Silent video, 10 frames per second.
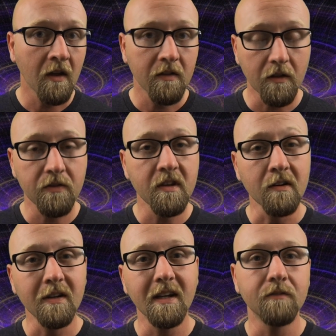The
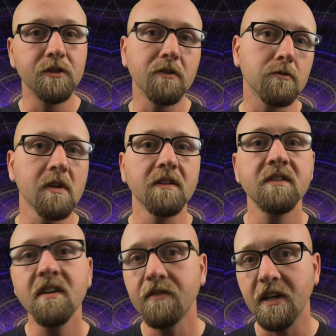theory of general
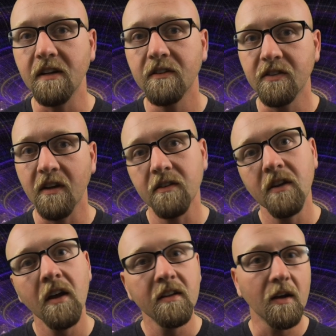relativity says
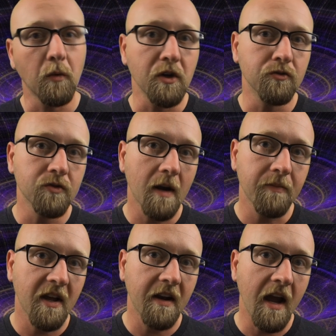that when you drop
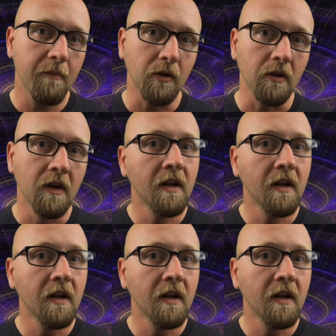that apple,